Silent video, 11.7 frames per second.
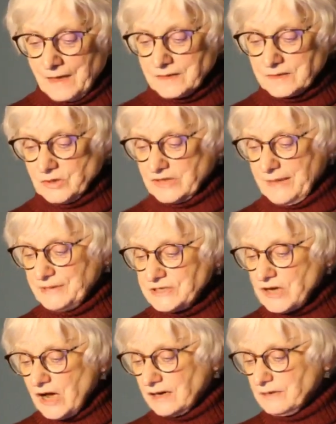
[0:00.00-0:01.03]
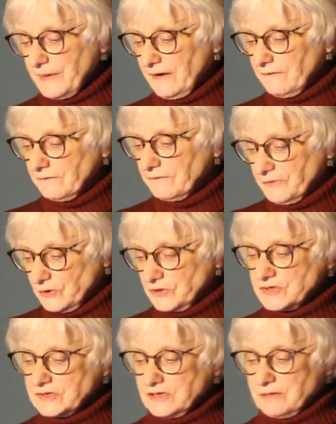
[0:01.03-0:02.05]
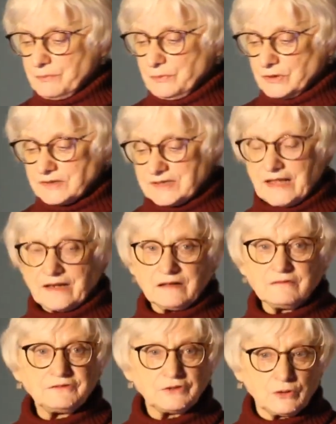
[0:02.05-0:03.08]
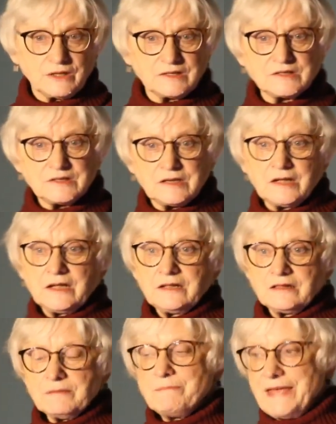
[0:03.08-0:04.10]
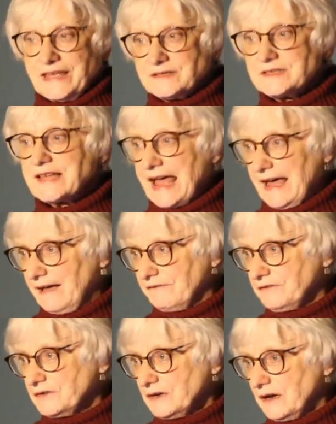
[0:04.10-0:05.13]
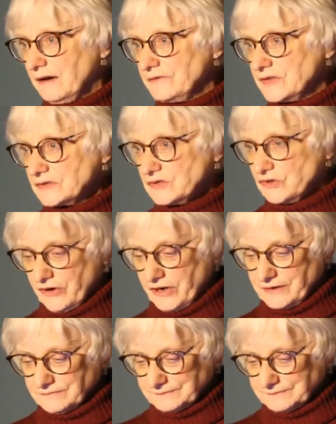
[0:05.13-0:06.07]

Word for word: So let me talk about first the books that influenced the men's half of the story.